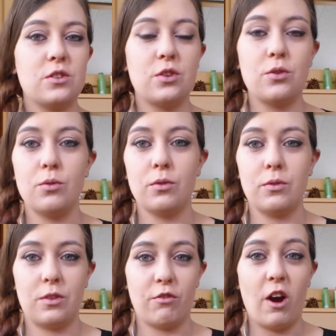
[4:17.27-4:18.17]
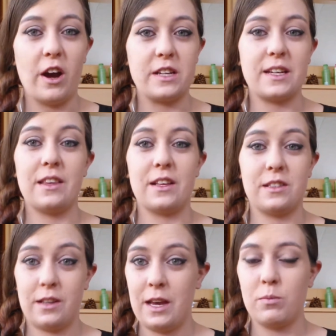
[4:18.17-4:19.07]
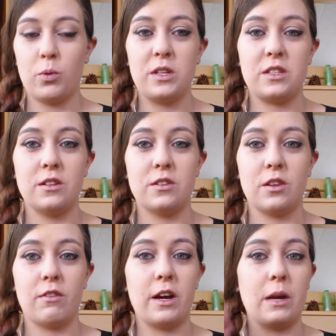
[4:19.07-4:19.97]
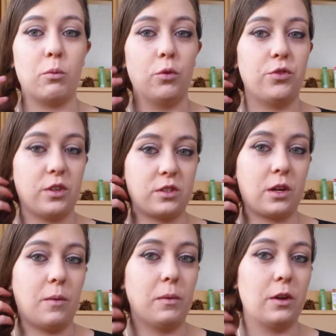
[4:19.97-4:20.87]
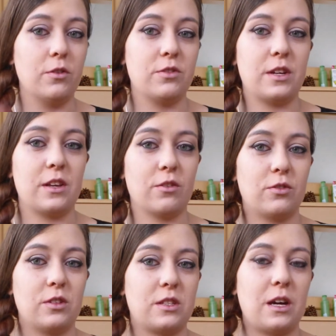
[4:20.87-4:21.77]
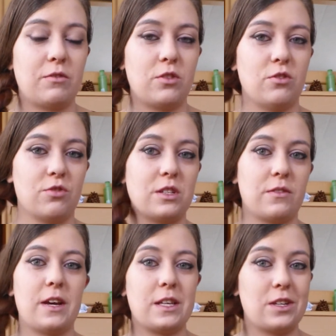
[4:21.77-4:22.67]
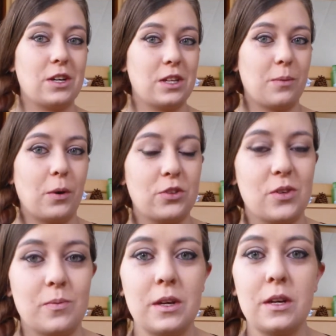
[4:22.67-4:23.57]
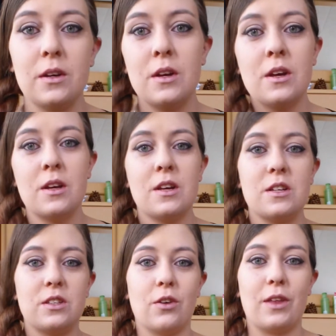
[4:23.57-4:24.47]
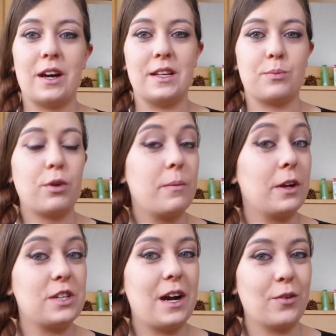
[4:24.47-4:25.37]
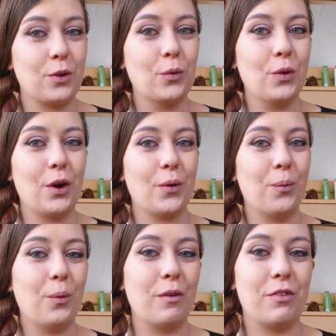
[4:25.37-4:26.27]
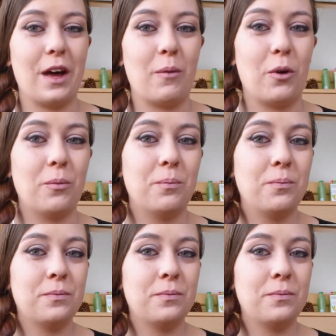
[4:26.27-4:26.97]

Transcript: to the right and then keep twisting to the right, it will just come loose and you'll just have 2 strands of hair tied at the bottom. So that is pretty much how you'll know with that one.